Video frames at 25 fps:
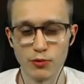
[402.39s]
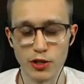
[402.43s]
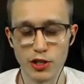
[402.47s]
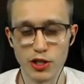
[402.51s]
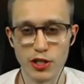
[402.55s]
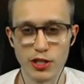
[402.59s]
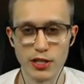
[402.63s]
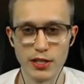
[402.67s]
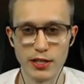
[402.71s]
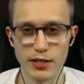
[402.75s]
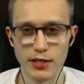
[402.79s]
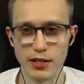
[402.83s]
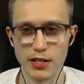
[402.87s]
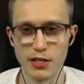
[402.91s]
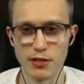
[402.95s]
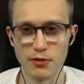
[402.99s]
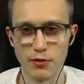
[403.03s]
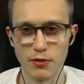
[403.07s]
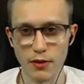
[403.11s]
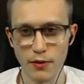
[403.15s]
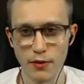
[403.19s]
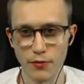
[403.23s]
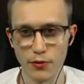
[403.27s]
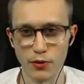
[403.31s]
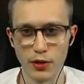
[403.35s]
which he
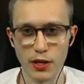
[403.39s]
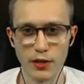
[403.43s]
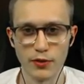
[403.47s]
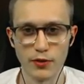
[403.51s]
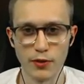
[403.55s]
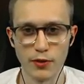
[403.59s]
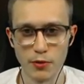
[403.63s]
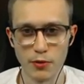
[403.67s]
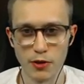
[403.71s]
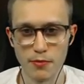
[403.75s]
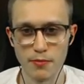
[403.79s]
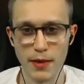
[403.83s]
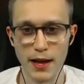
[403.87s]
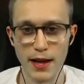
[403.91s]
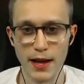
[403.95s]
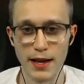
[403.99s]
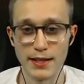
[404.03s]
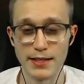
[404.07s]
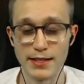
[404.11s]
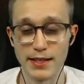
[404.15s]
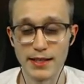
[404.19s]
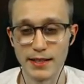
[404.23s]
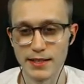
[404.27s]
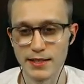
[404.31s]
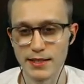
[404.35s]
does if you give him
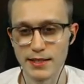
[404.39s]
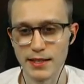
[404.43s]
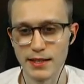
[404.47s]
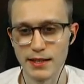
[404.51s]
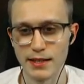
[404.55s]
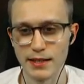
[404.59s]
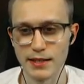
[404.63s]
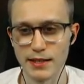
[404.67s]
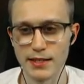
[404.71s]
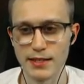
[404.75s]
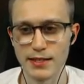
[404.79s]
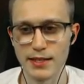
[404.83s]
commands like sitting,